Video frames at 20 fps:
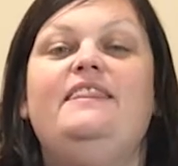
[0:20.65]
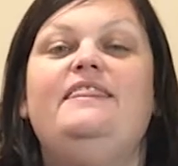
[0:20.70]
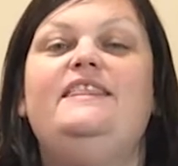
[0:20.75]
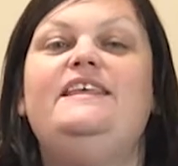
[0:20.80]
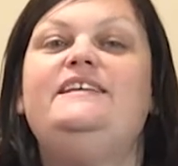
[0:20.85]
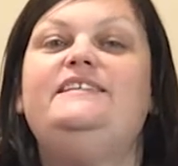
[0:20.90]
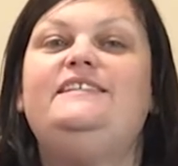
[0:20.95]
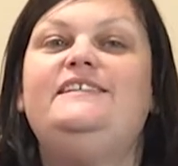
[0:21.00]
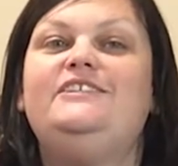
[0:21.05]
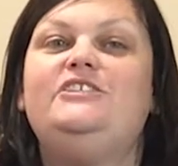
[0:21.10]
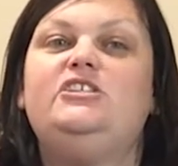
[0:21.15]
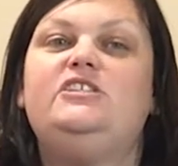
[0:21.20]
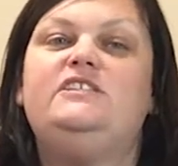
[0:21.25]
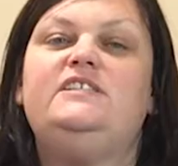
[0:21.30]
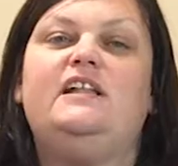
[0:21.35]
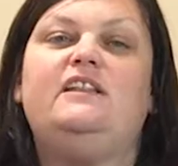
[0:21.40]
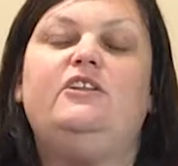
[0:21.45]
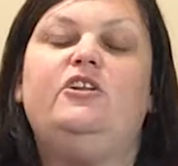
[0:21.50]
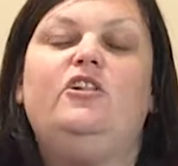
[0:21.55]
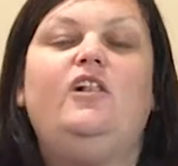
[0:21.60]
This is
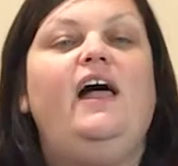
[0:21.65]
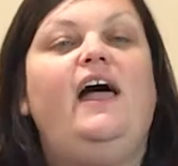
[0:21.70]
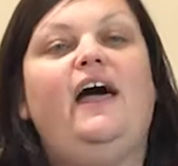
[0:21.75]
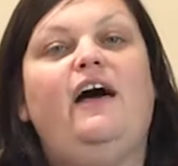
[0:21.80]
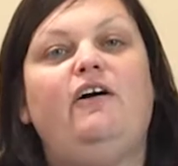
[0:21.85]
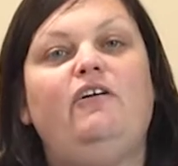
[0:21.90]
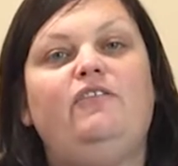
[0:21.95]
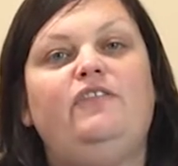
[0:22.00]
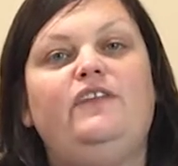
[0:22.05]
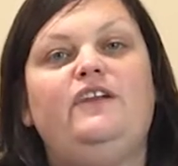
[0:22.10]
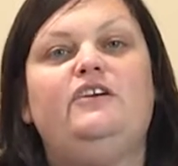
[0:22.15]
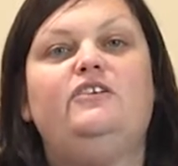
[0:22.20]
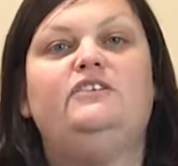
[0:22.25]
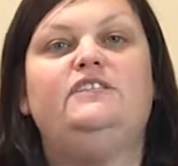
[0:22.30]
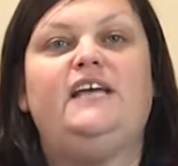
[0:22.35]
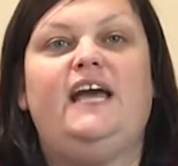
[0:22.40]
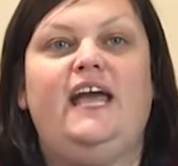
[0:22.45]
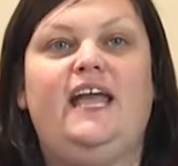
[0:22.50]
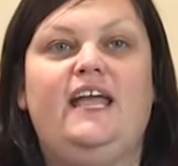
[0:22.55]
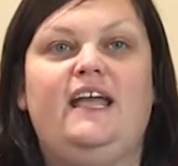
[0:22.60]
just a little healthier
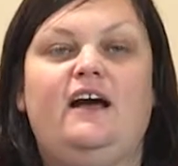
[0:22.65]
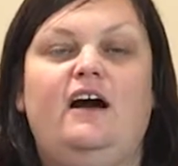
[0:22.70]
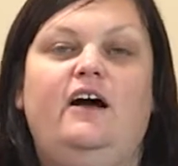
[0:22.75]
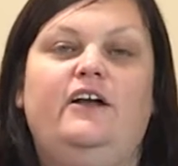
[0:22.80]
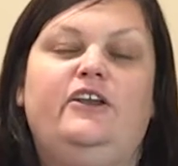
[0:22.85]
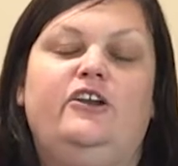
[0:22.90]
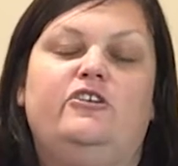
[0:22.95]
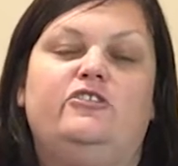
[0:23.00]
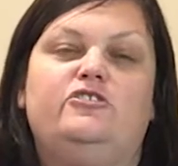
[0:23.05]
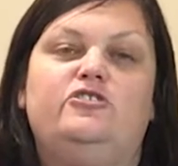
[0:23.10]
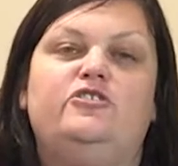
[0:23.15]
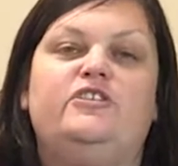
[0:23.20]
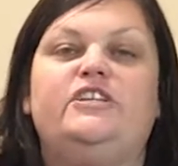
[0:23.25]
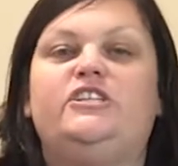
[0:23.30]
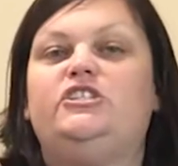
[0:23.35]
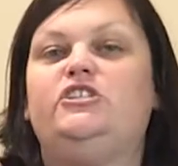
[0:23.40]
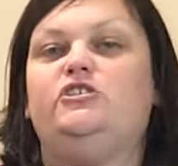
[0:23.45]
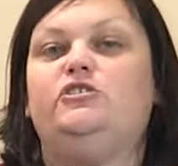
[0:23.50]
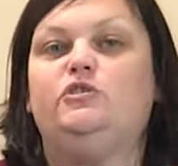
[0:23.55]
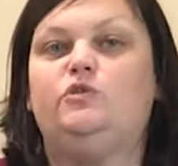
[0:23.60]
take on your
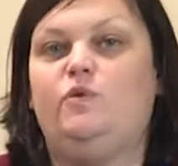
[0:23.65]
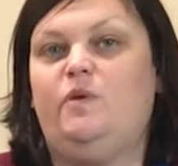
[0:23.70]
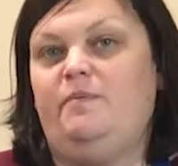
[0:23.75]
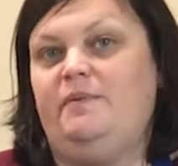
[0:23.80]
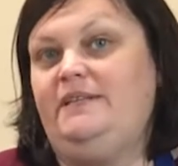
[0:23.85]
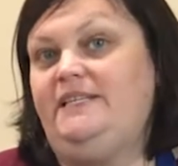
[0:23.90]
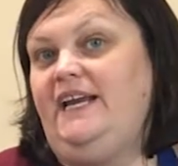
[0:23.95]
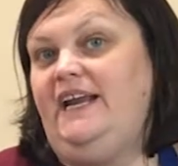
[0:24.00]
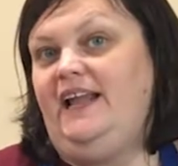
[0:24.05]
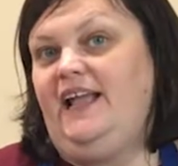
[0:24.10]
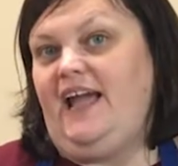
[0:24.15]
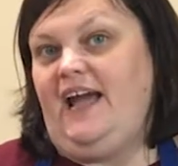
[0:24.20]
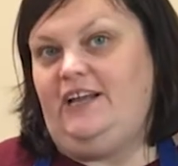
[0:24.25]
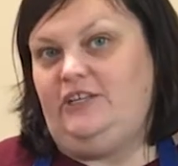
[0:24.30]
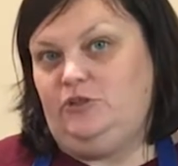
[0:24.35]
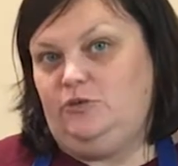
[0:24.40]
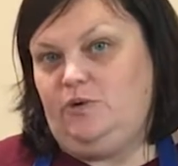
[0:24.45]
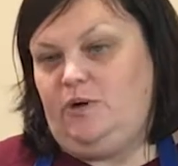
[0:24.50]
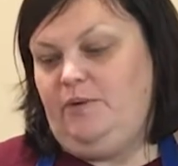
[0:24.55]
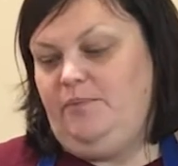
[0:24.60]
traditional sweet potato
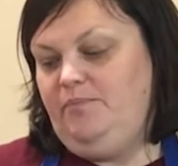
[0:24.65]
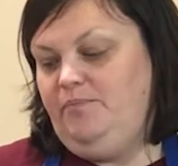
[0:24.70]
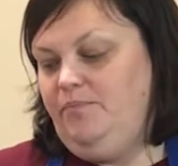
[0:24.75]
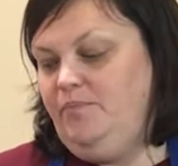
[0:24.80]
casserole.